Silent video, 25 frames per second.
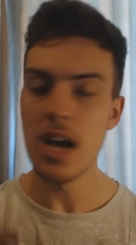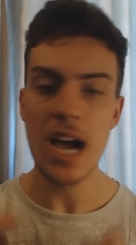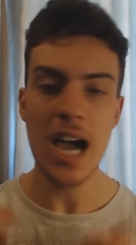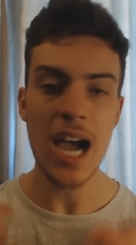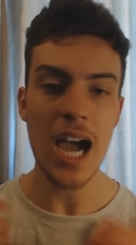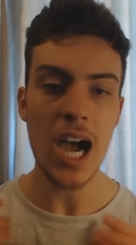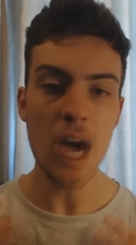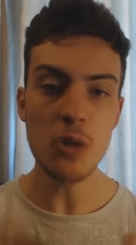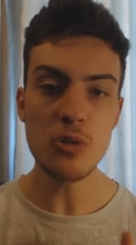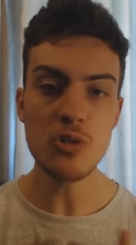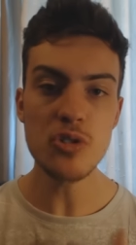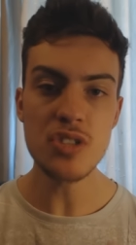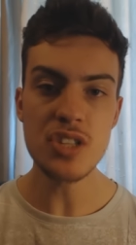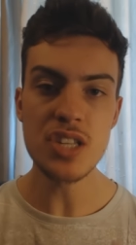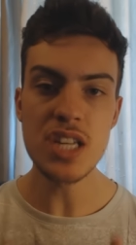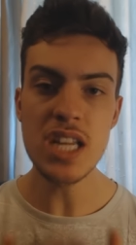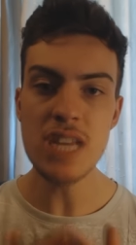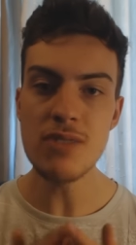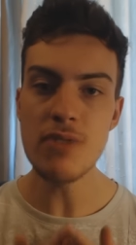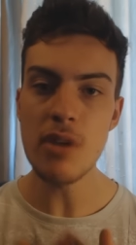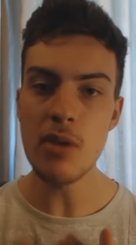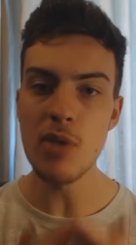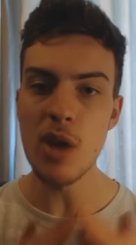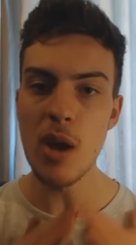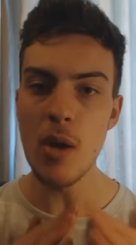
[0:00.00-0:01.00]
How does
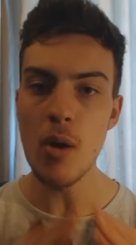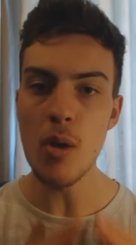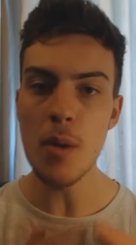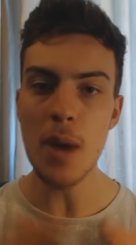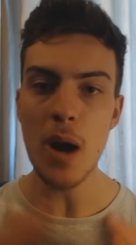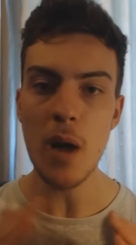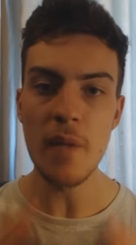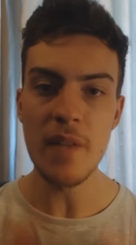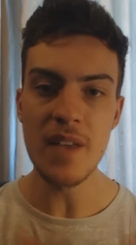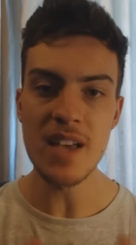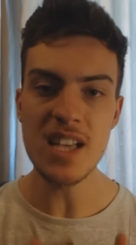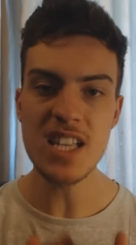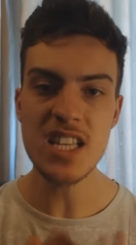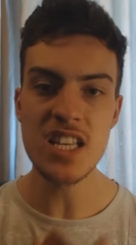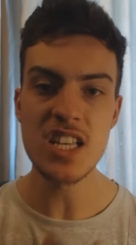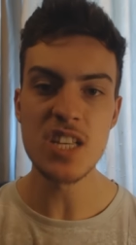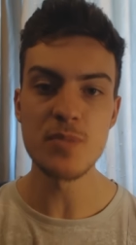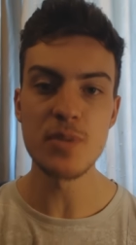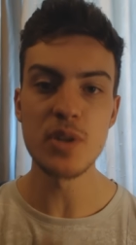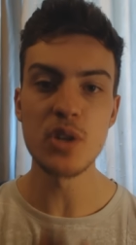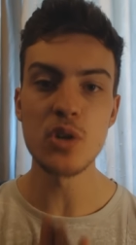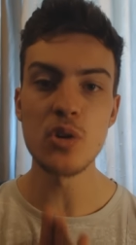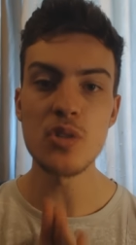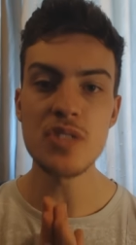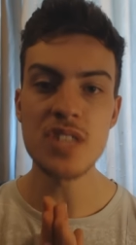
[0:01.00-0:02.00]
Nero know about this? It's
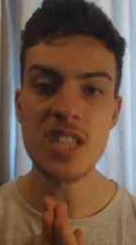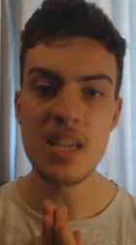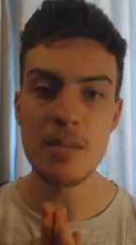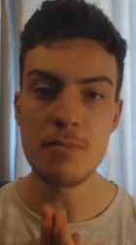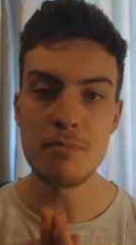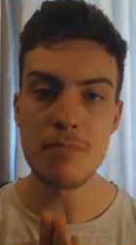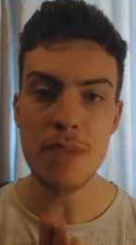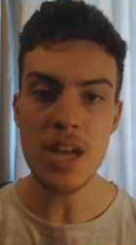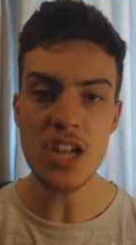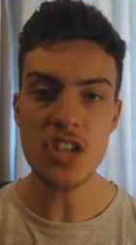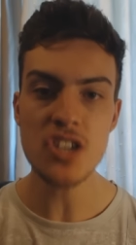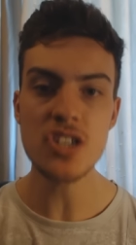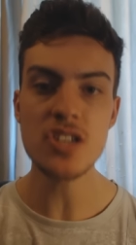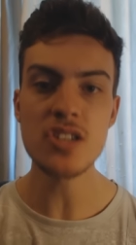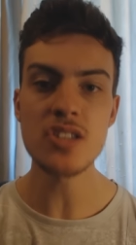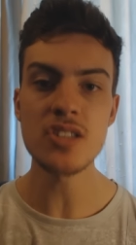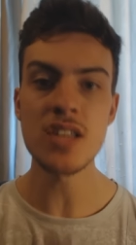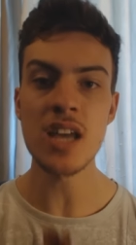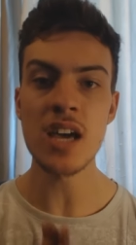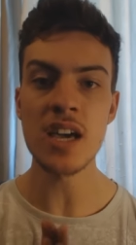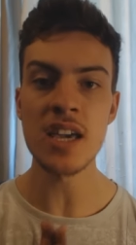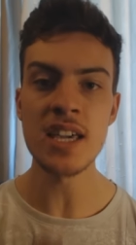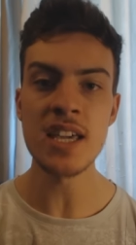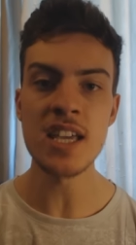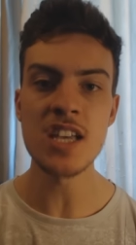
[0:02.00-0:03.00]
because he mentions
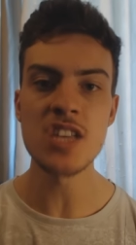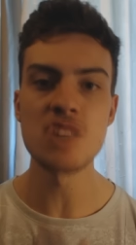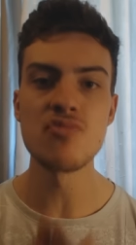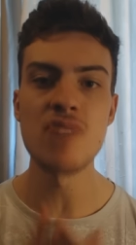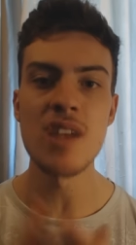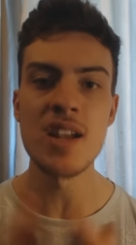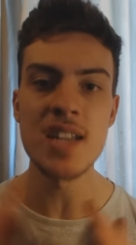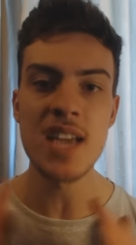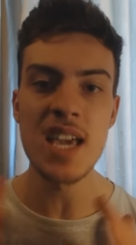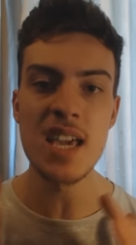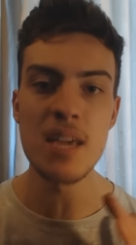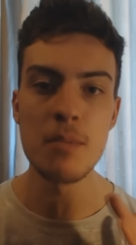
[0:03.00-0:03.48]
that he has read